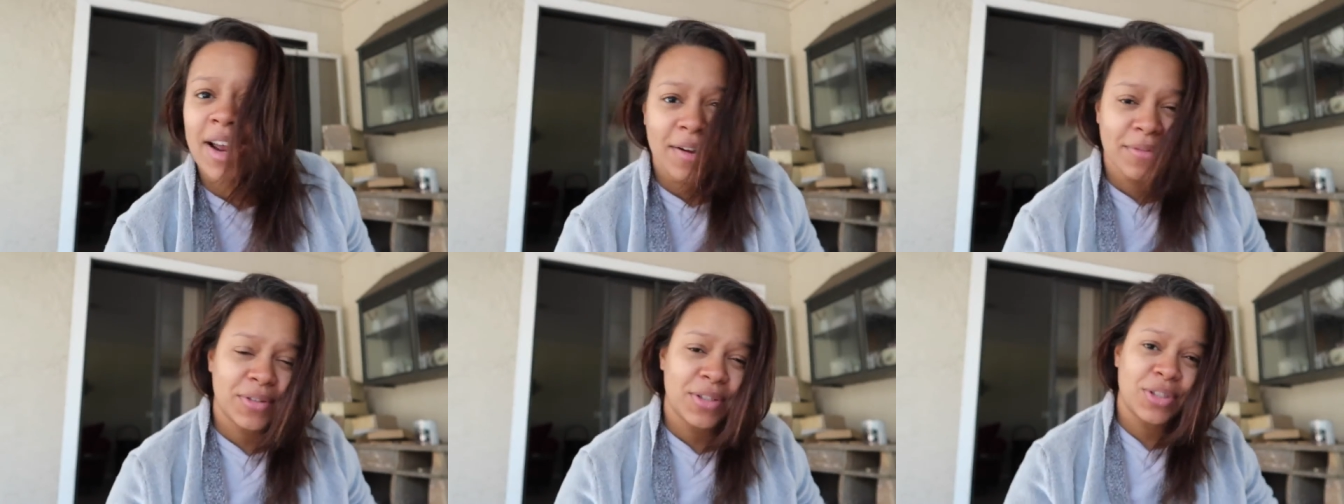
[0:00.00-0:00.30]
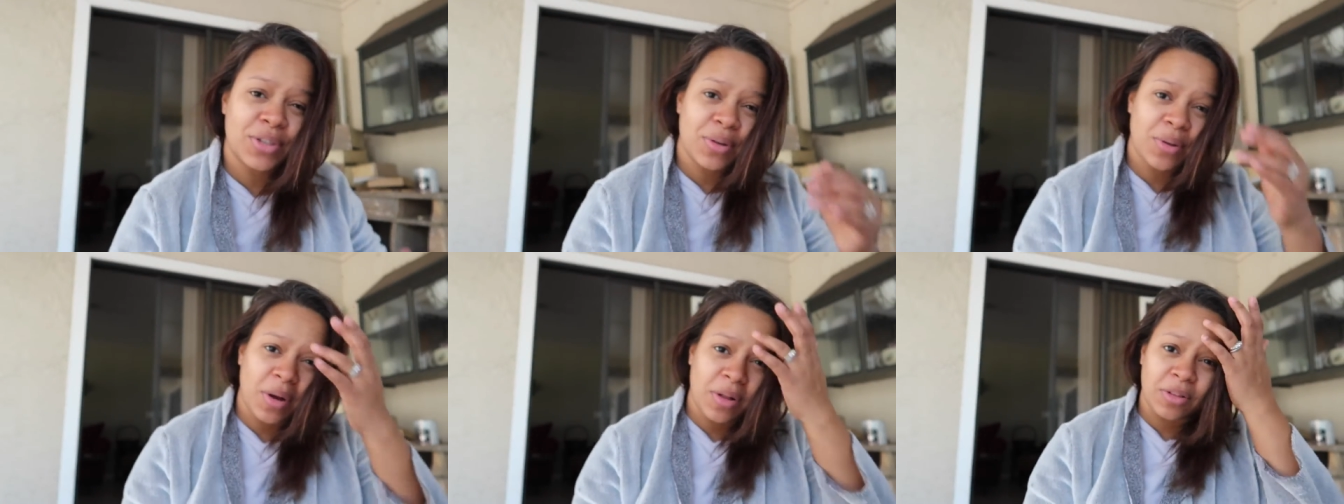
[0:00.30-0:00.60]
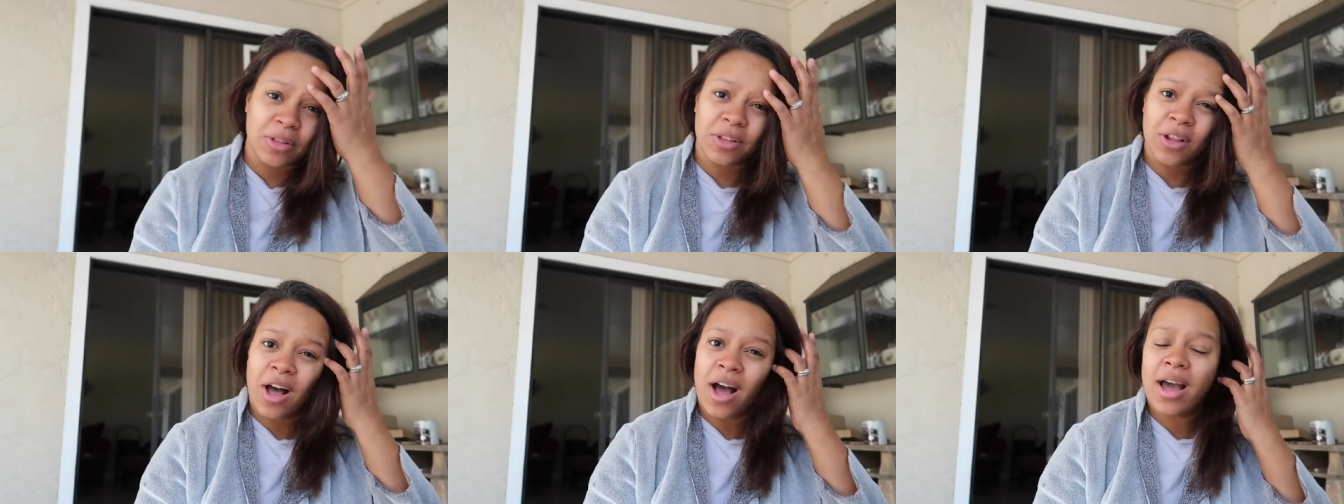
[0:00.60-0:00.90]
have to do a
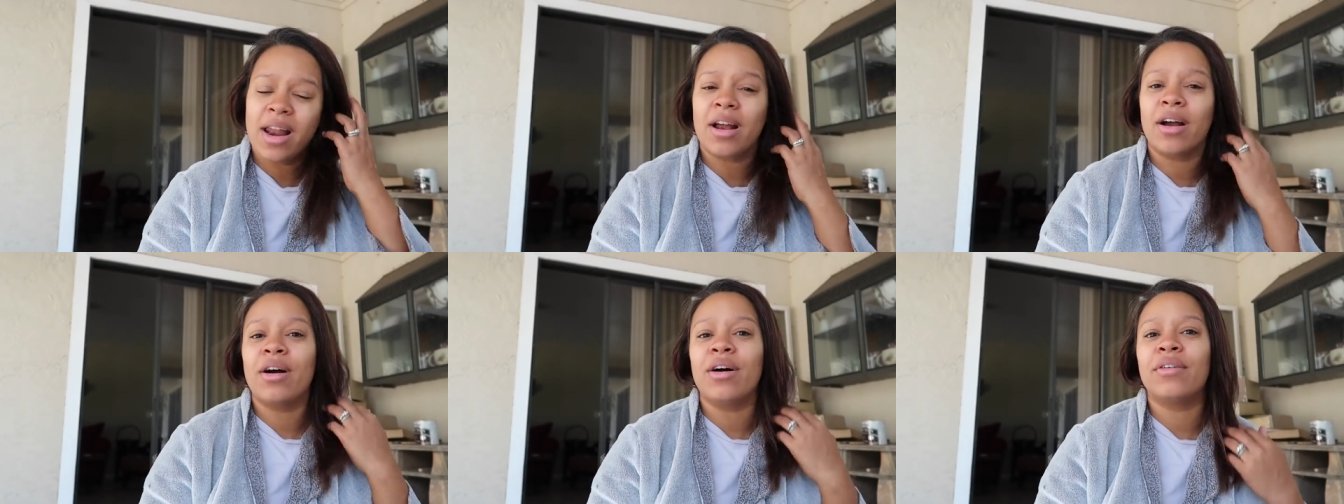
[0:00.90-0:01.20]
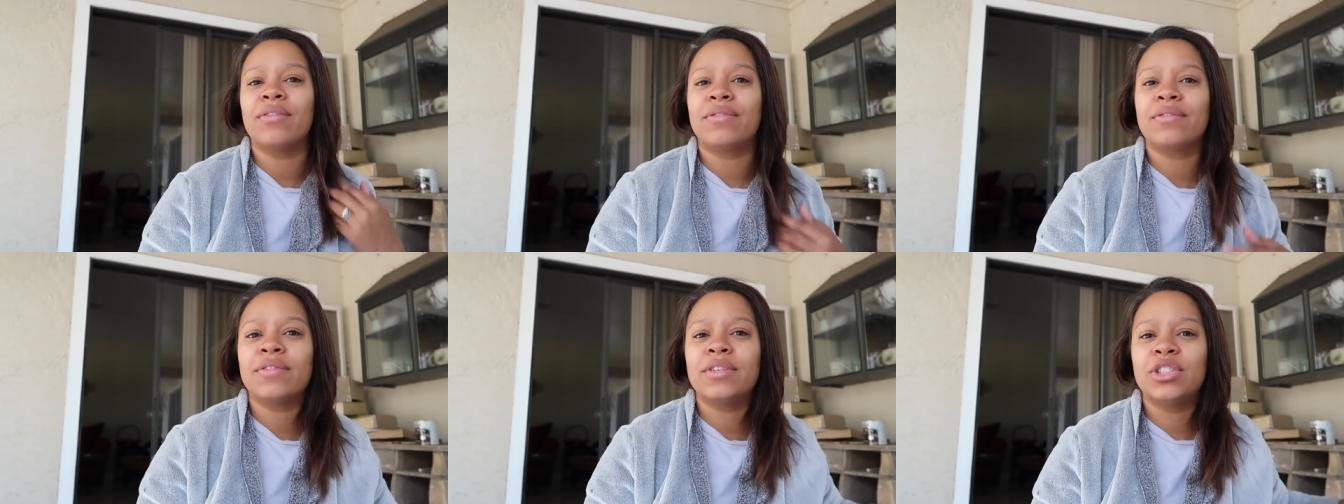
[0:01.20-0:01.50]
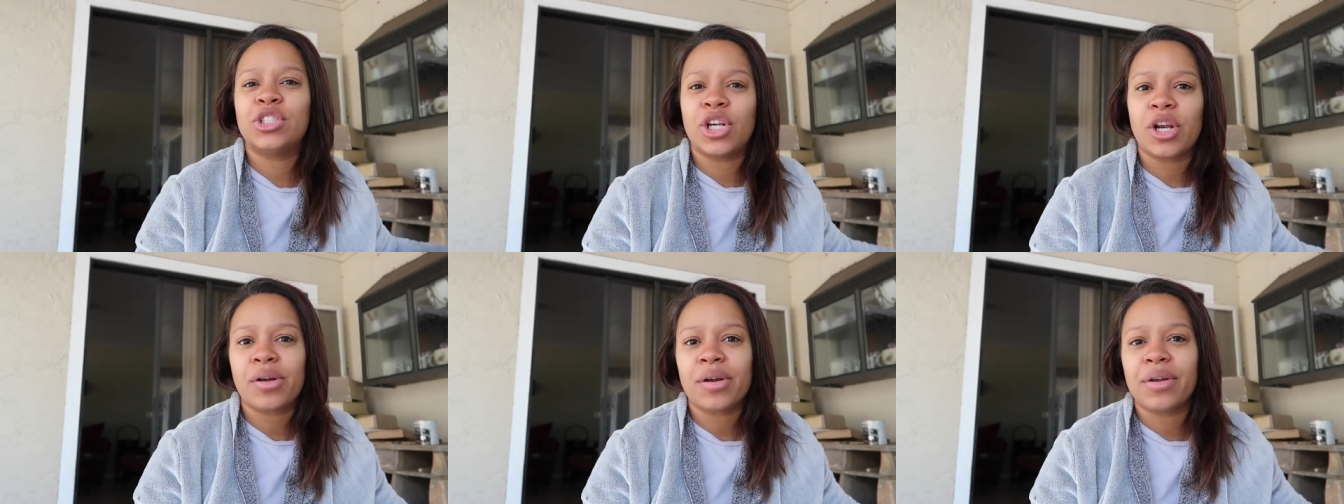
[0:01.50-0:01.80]
lot of
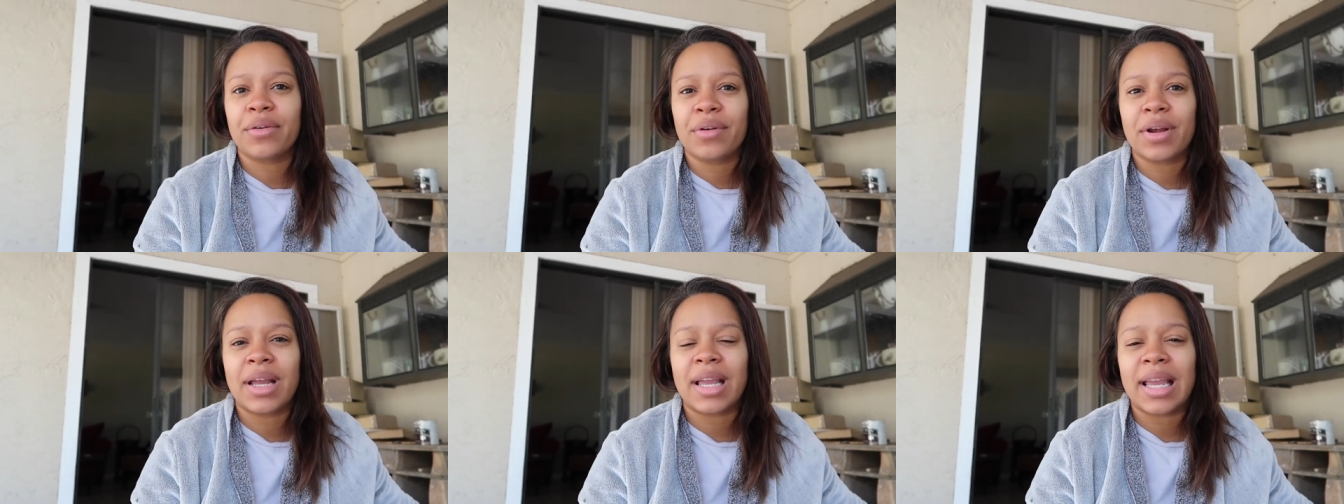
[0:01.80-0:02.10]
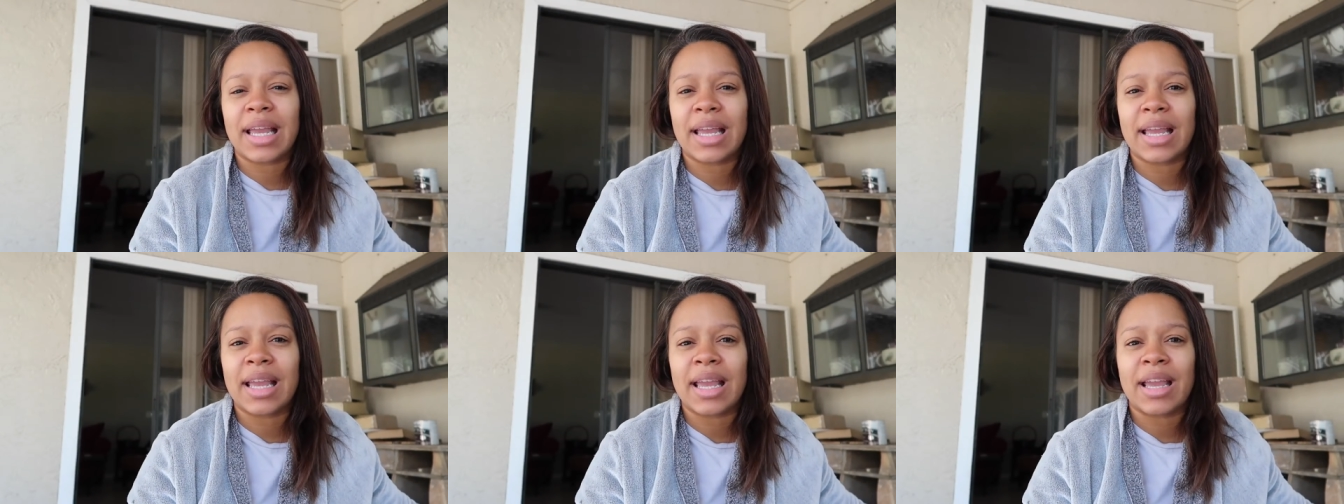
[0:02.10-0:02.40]
jerry-rigging